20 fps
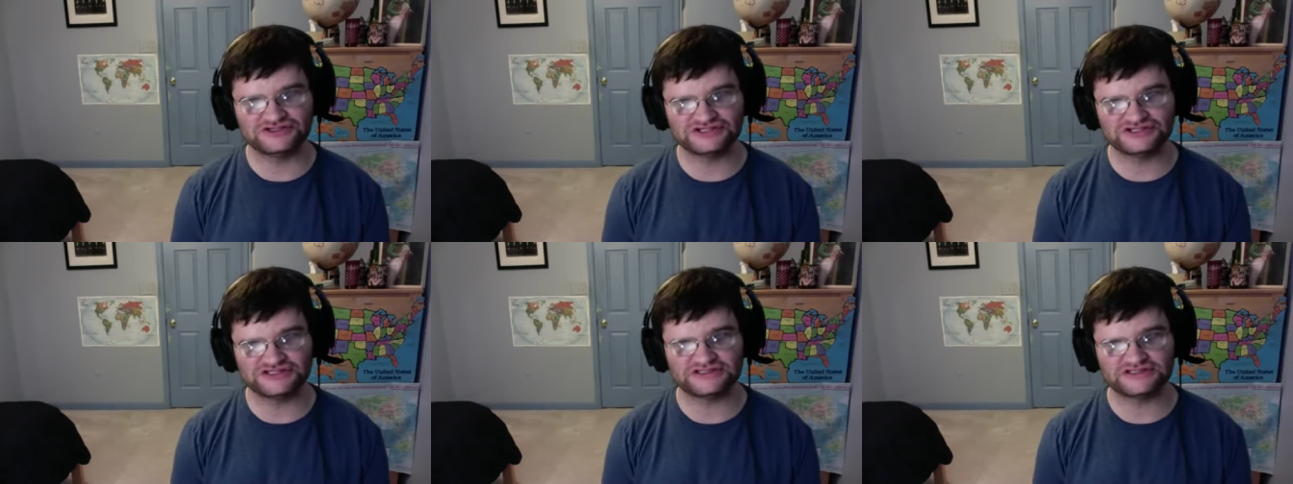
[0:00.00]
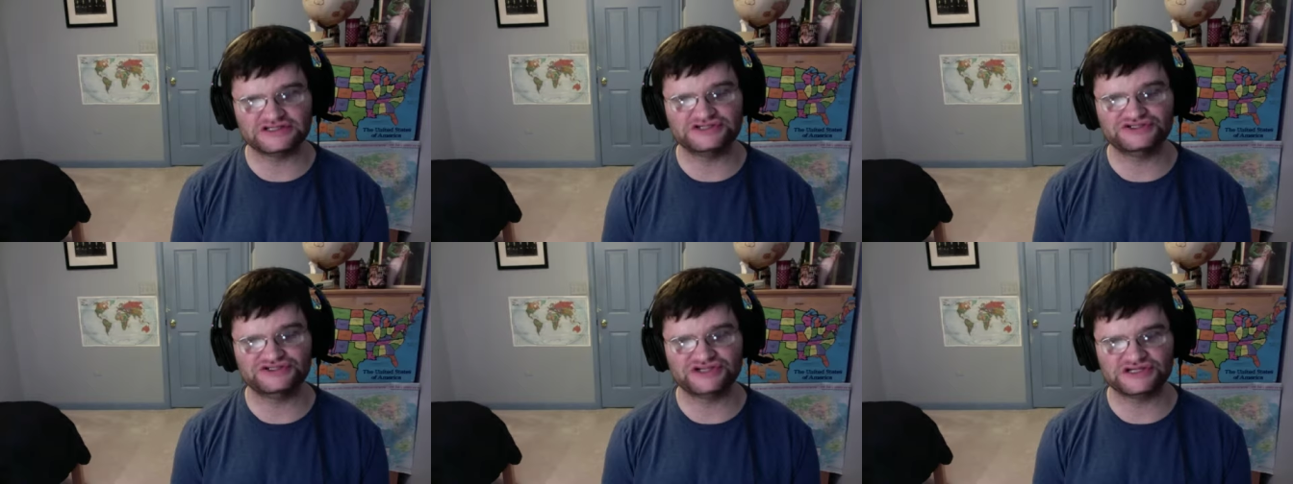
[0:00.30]
just
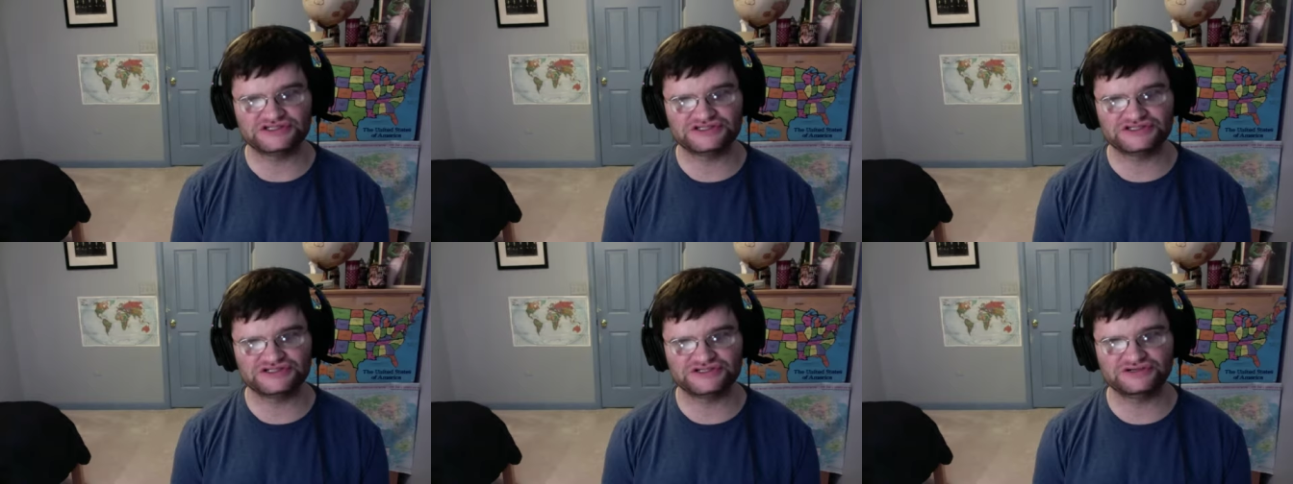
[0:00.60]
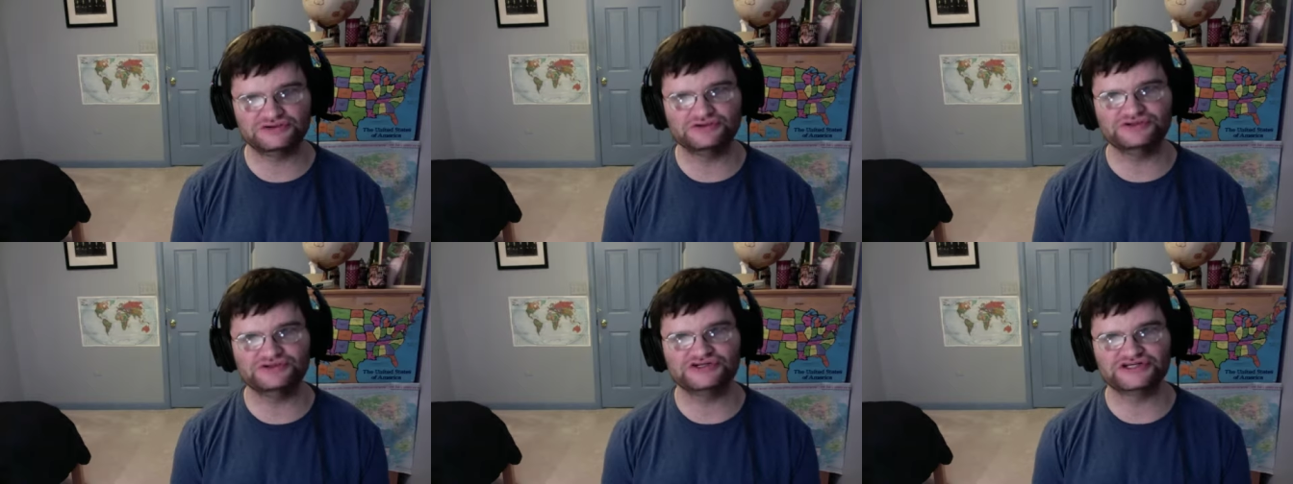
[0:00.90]
just
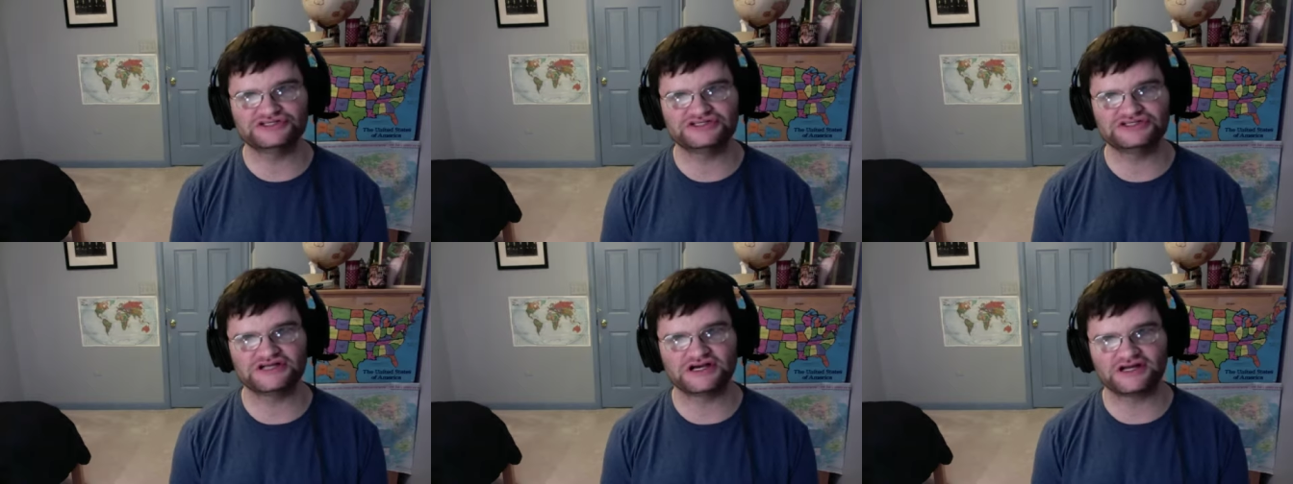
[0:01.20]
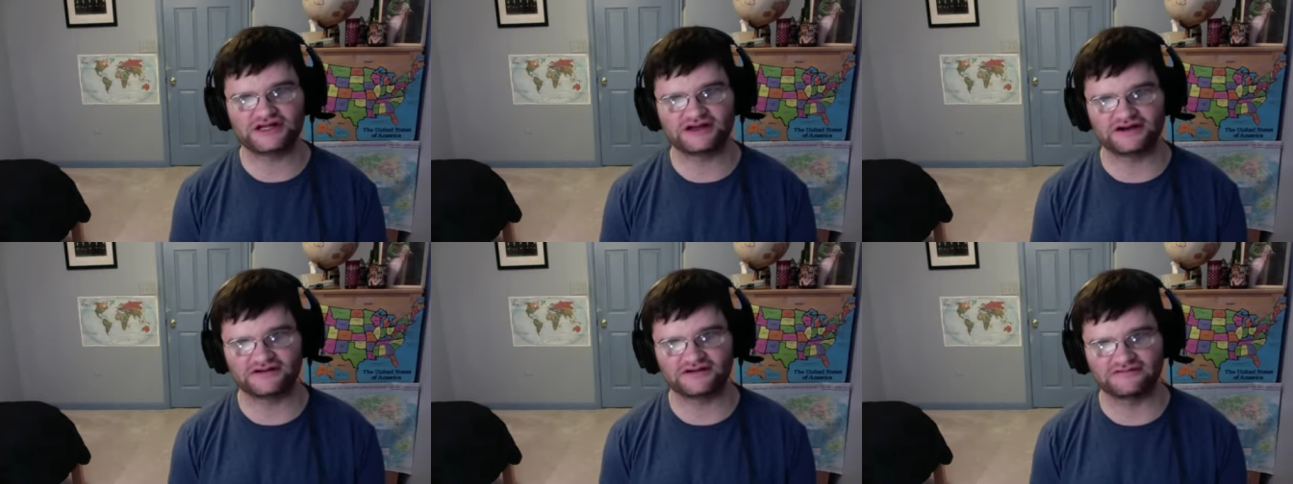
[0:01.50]
to just to
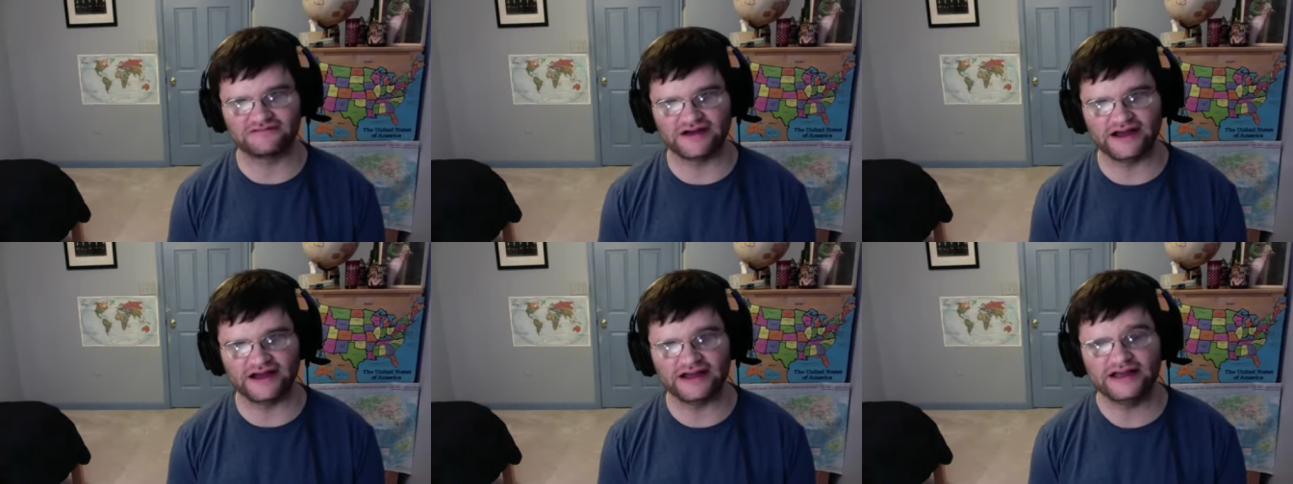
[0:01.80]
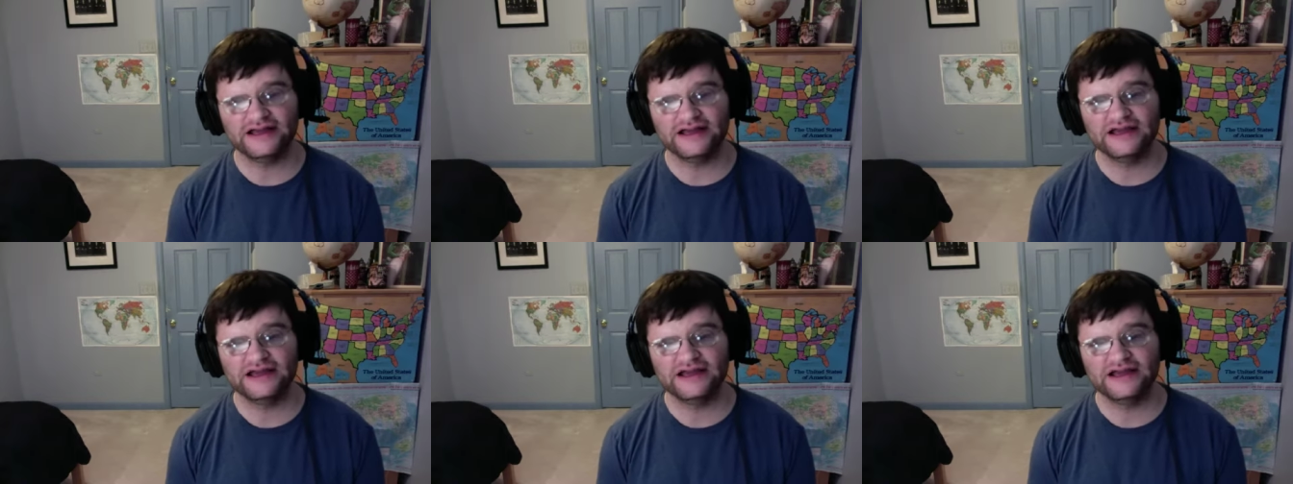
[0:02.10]
clarify,